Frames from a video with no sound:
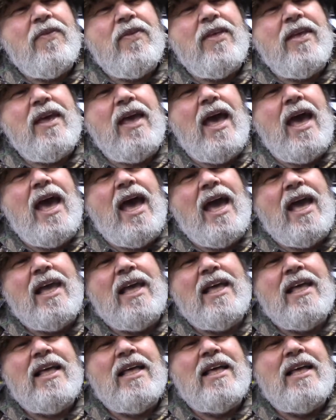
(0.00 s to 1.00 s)
Yeah.
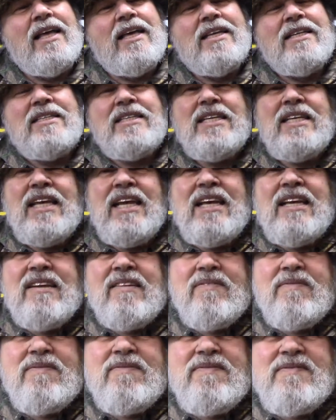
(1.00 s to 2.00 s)
See
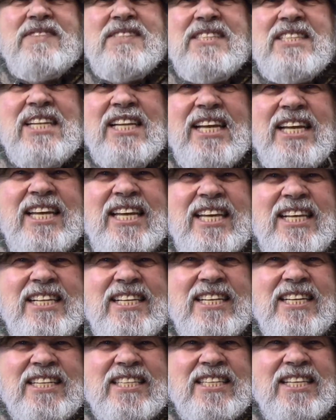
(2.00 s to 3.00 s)
the slinky
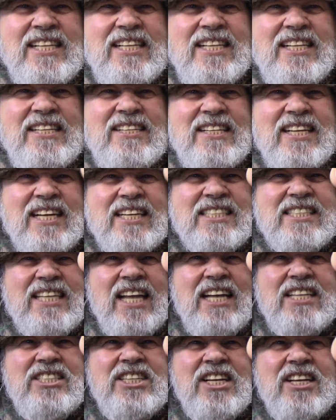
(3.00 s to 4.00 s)
little
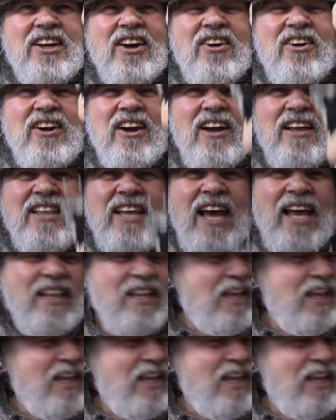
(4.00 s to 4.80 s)
extension cord on that?